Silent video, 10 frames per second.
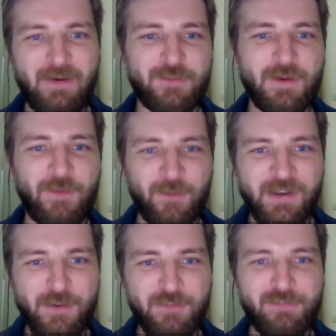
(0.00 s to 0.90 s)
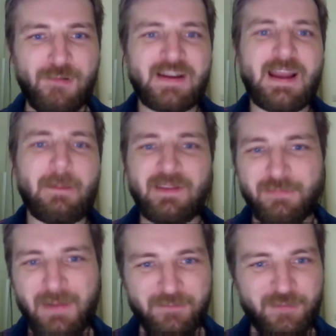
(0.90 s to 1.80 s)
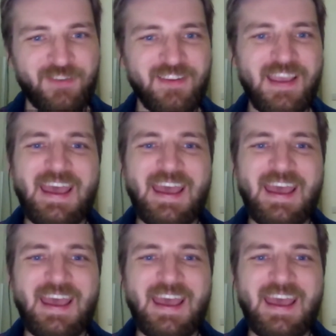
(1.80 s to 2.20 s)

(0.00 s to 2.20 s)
as we all know, for a couple of months.